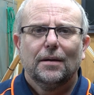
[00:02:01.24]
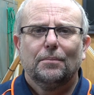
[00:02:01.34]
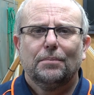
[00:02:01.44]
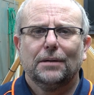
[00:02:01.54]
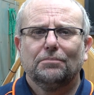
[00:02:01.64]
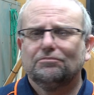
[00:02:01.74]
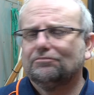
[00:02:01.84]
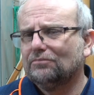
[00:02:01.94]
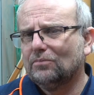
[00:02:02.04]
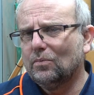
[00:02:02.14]
But
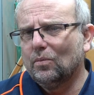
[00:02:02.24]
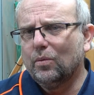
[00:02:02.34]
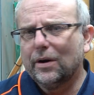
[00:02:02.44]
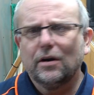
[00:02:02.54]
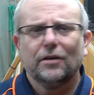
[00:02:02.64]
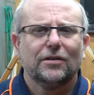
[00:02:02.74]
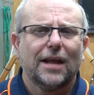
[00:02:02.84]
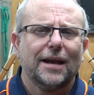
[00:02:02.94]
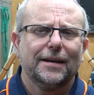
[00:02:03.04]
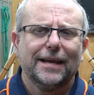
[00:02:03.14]
when I
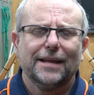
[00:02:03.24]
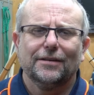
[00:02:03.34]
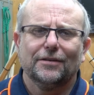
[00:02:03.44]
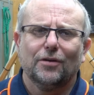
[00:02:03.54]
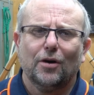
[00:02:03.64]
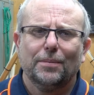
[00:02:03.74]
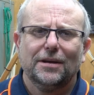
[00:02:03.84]
started out in this hobby